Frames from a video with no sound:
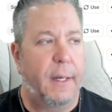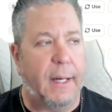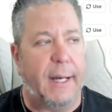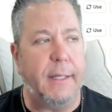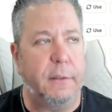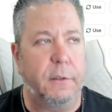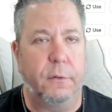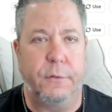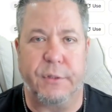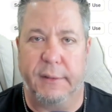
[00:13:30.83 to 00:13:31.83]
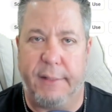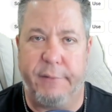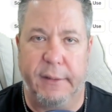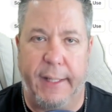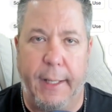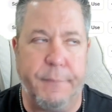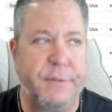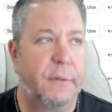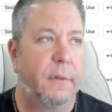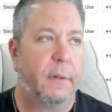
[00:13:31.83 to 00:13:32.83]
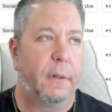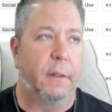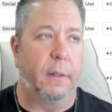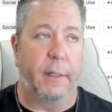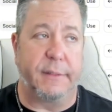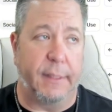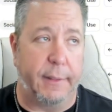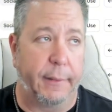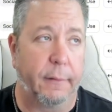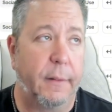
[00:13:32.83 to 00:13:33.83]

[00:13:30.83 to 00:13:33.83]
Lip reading: I use 11 Labs a ton.